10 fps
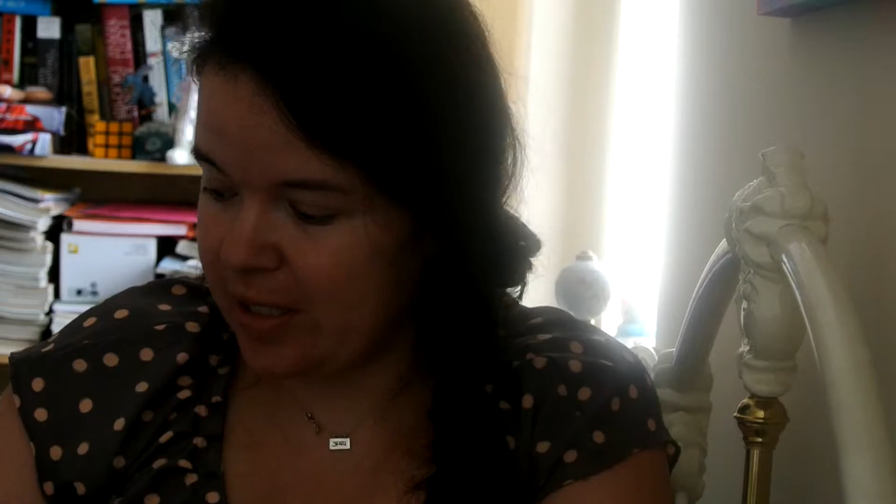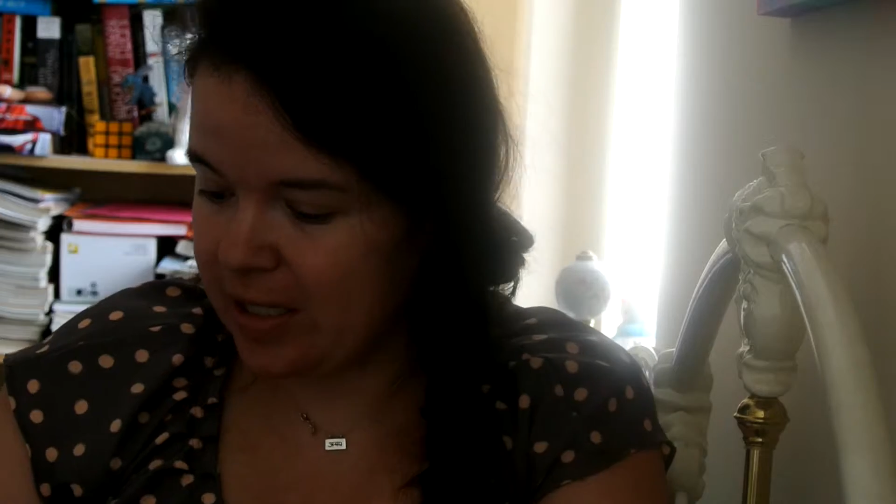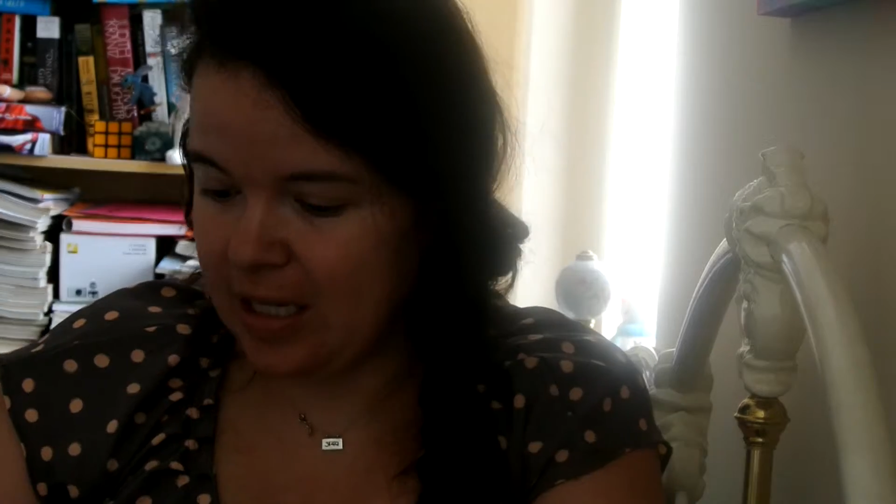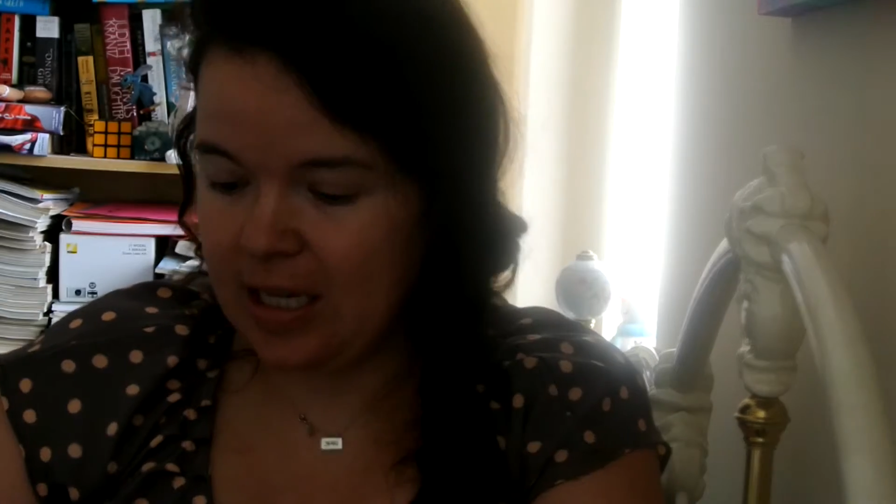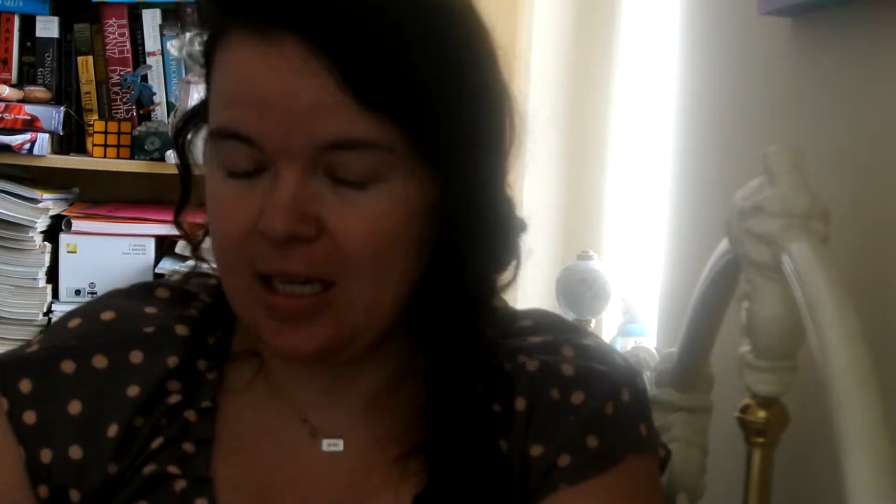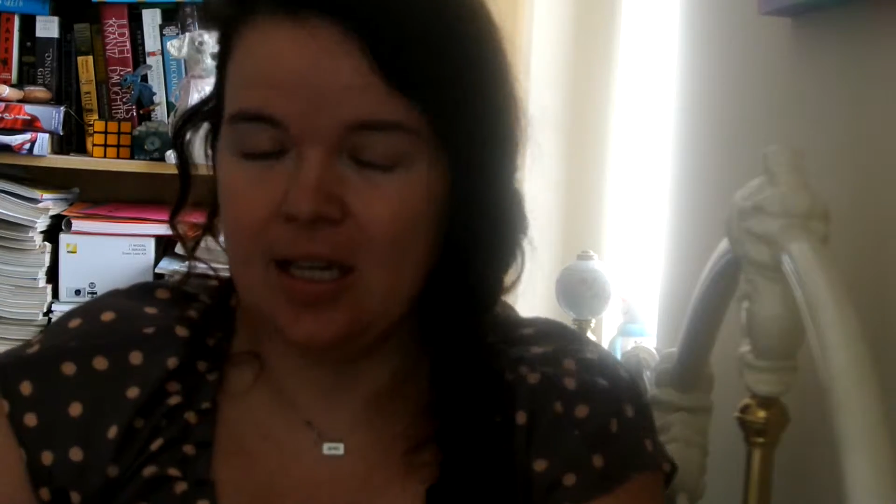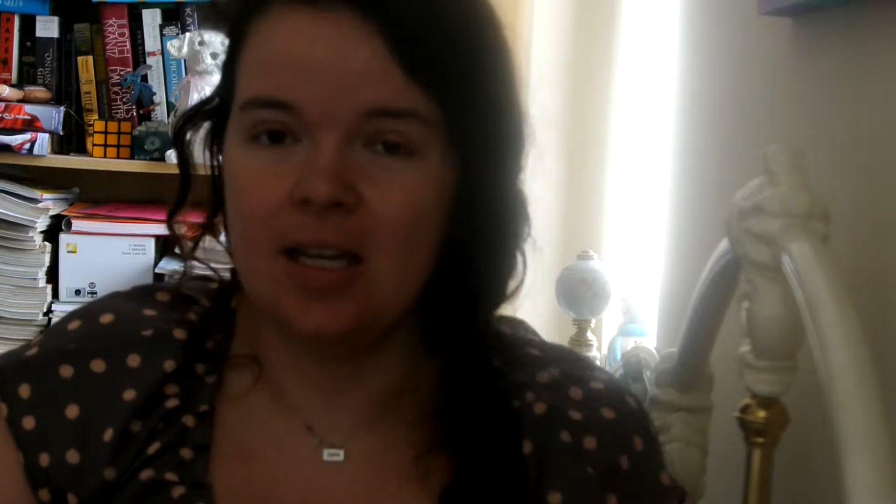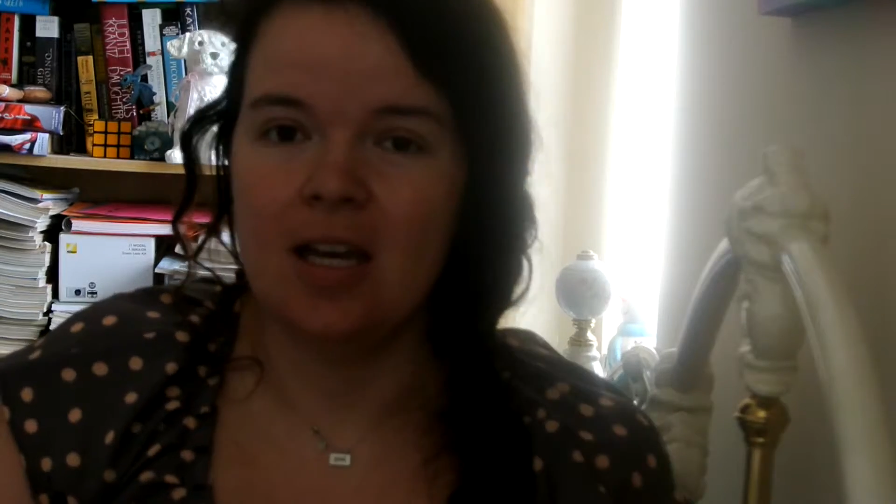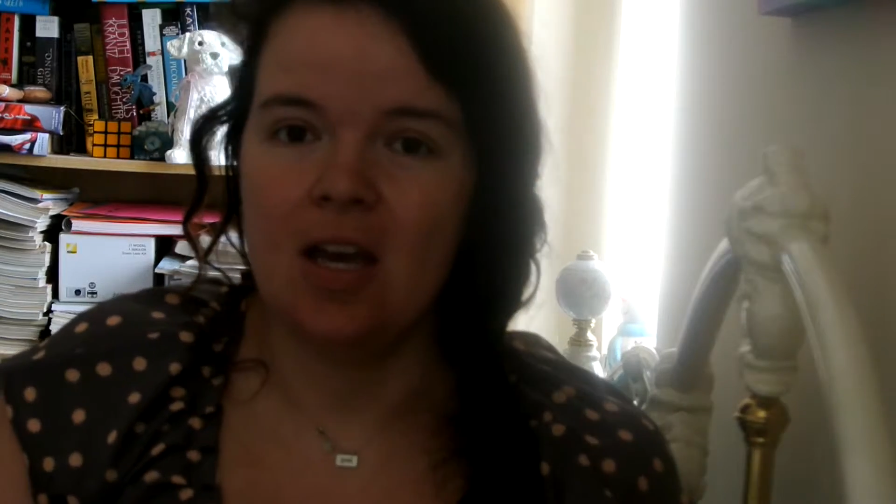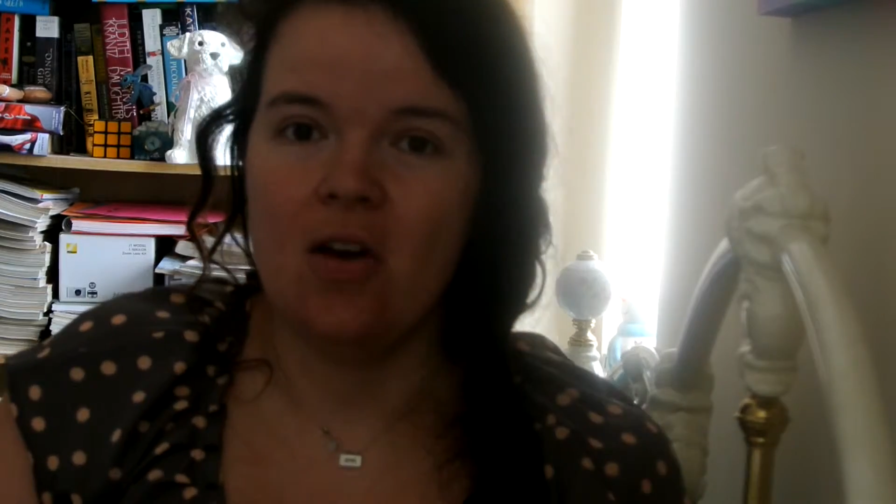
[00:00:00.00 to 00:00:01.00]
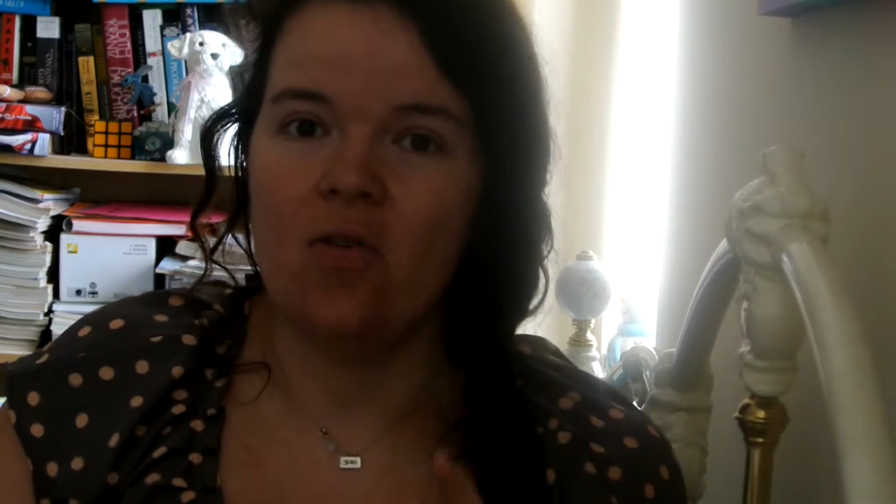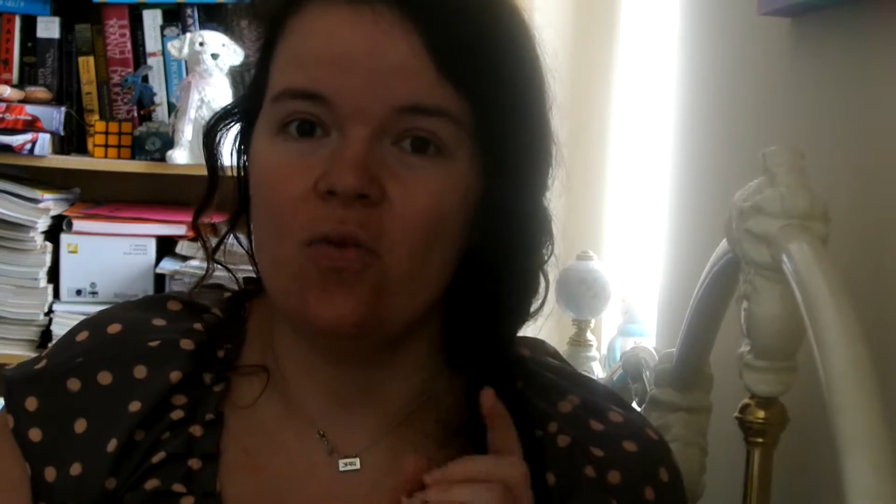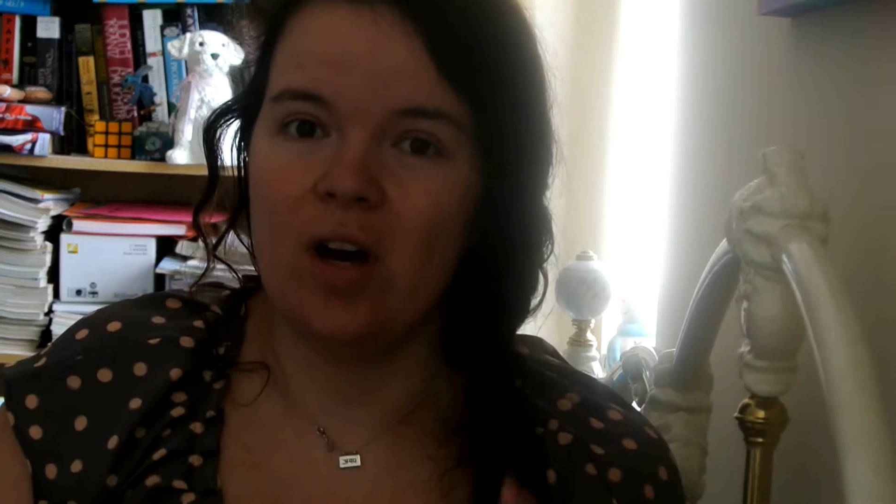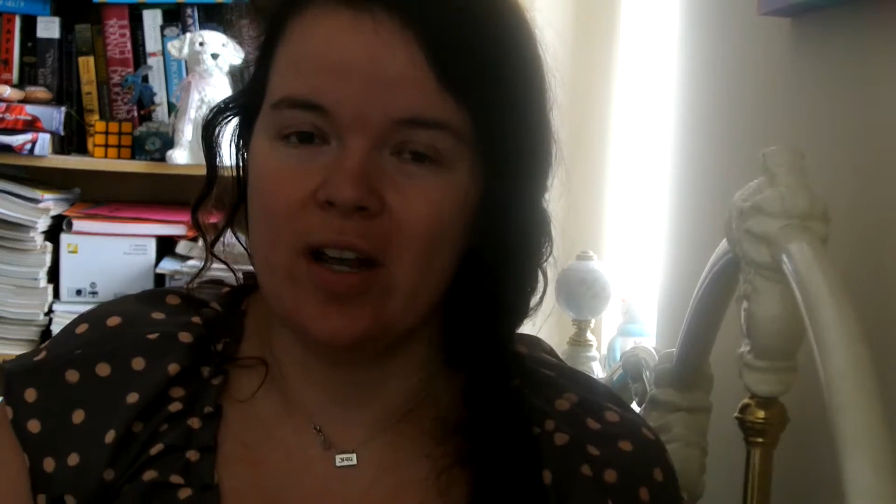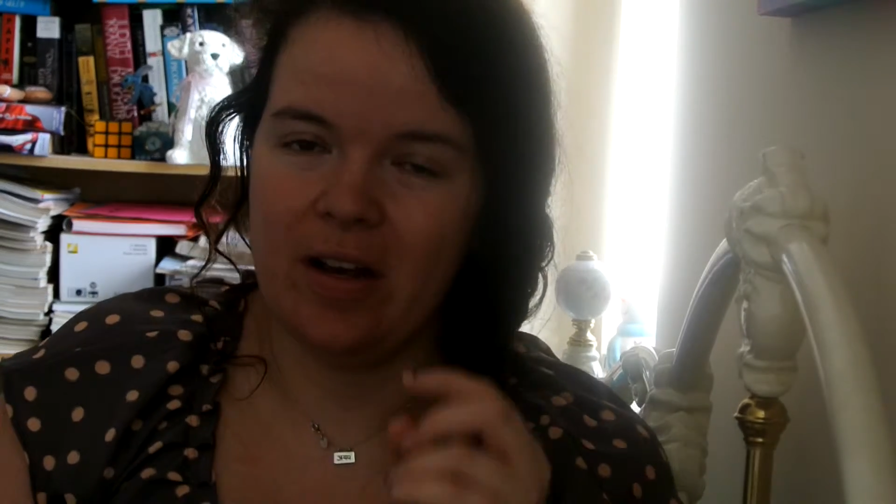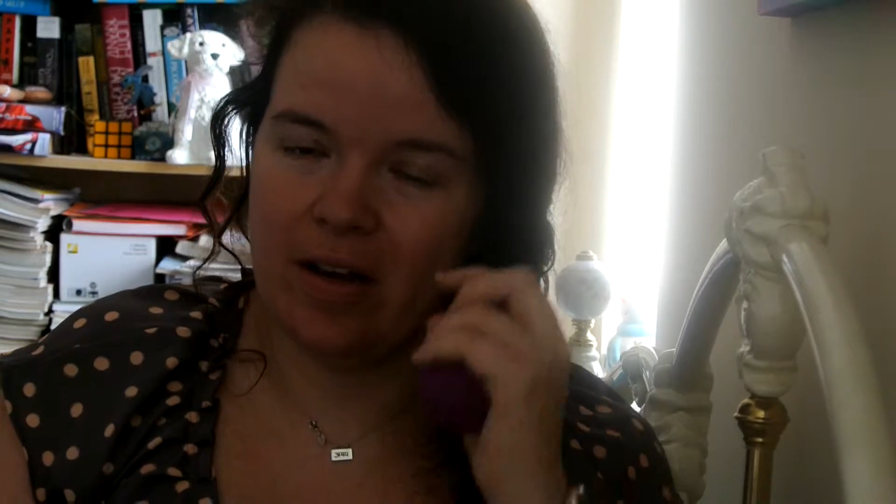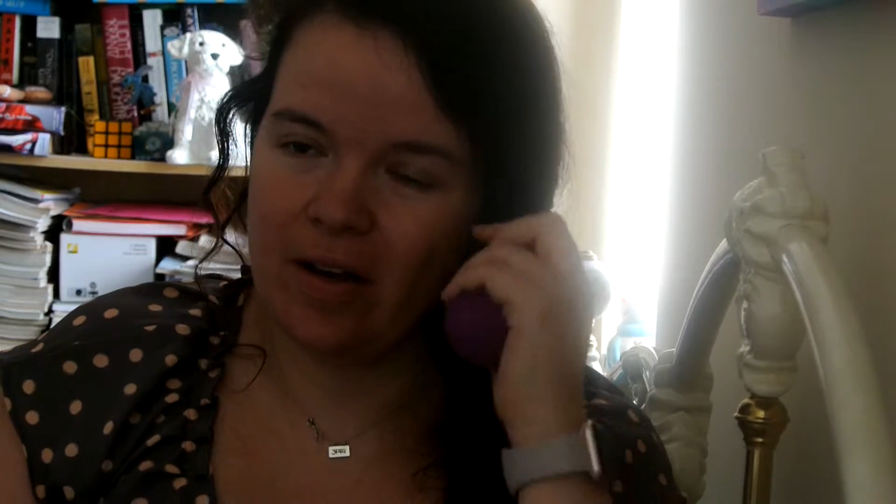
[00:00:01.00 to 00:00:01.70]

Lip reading: see what